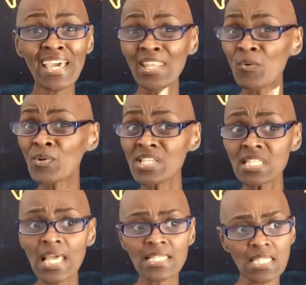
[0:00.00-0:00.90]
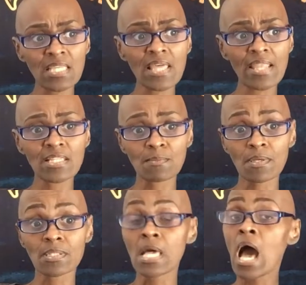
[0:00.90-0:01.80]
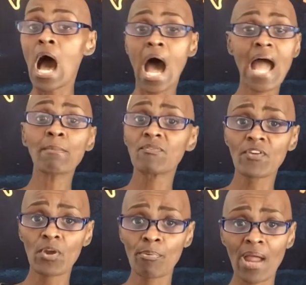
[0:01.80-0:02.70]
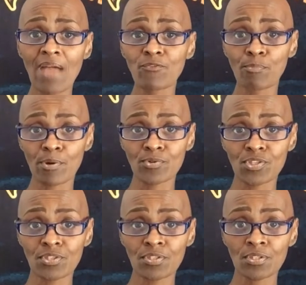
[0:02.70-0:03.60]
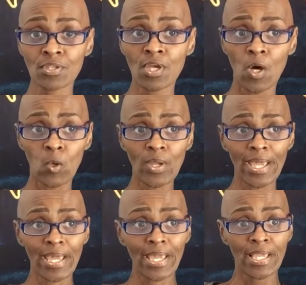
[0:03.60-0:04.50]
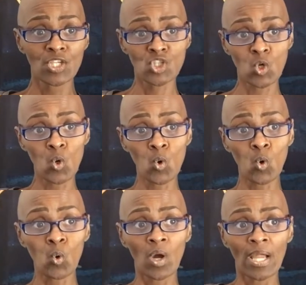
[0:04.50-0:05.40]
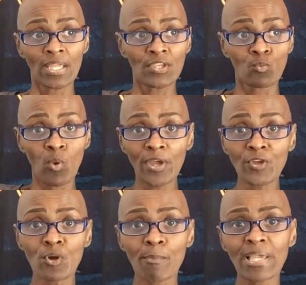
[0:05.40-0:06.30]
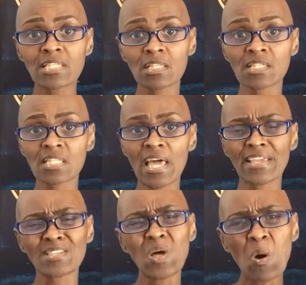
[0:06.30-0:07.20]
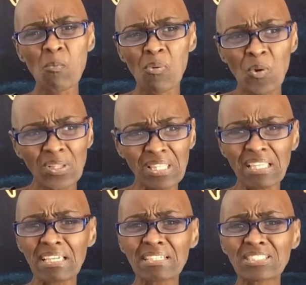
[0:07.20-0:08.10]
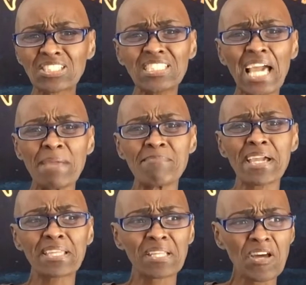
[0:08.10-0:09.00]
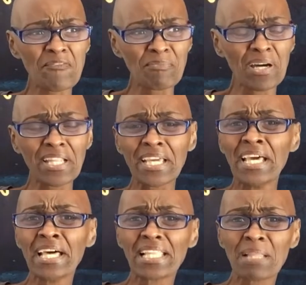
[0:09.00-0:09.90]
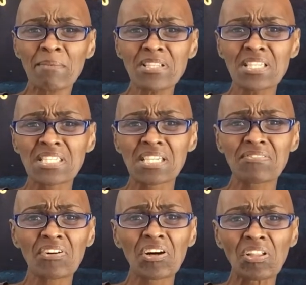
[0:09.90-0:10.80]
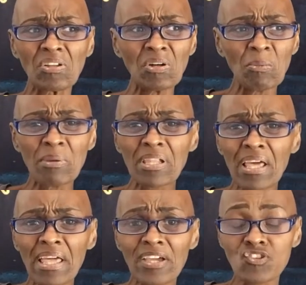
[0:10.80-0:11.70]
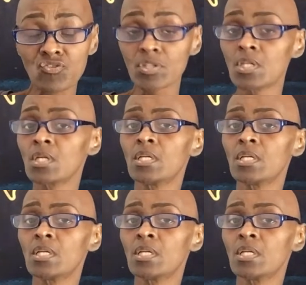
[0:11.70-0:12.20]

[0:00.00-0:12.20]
And the reason I say that is because I am a very prideful person. Okay, so what you're basically saying is, oh, poor thing, she ain't making enough money. Let me just give her a little bit of extra.